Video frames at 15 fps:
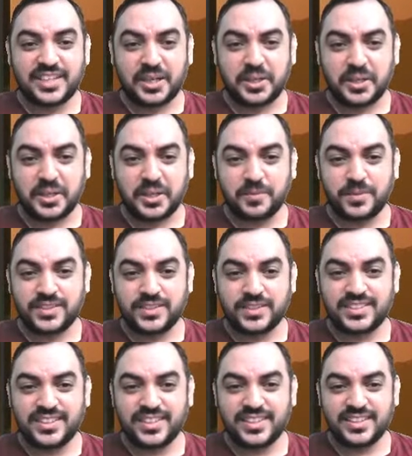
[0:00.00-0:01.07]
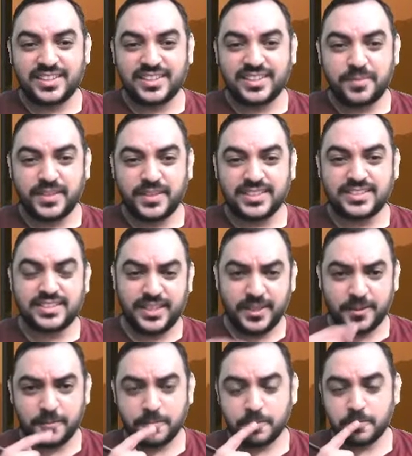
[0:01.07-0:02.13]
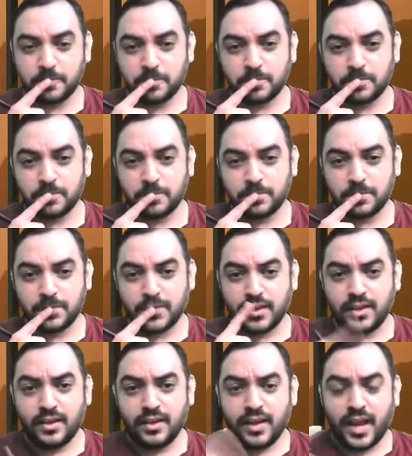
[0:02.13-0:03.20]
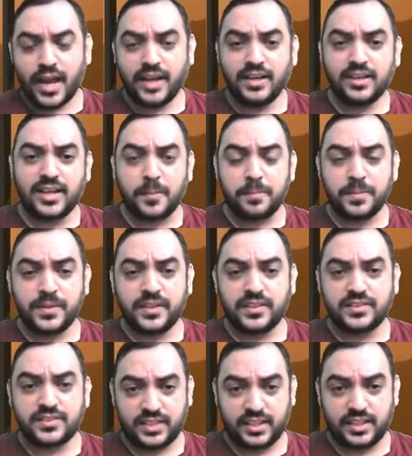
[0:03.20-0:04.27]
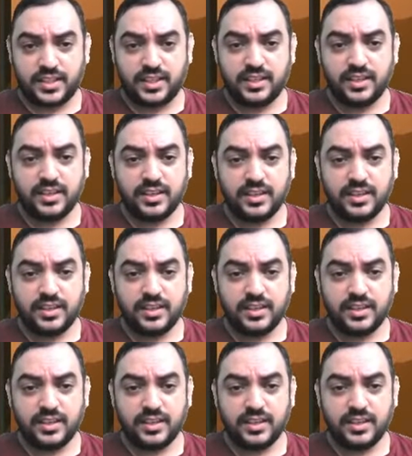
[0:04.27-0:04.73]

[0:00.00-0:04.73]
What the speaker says: 100% in company C and company C